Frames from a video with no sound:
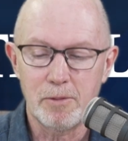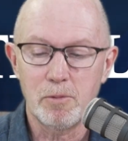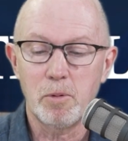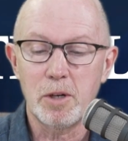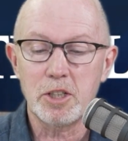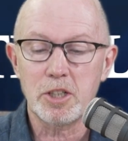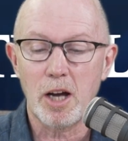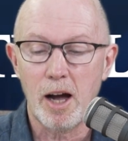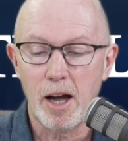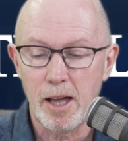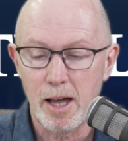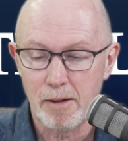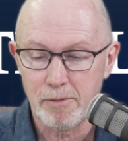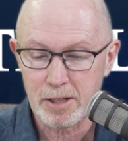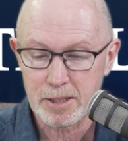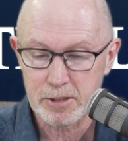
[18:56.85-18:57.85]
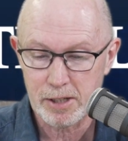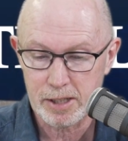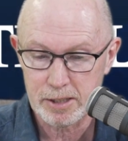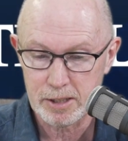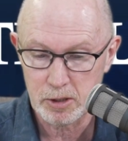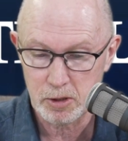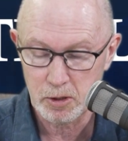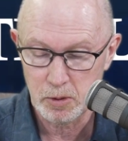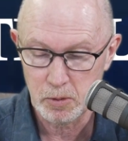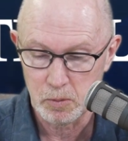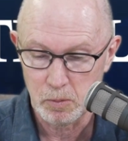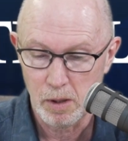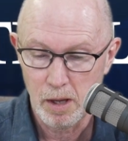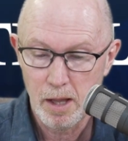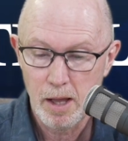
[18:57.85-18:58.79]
in which I have extracted 2.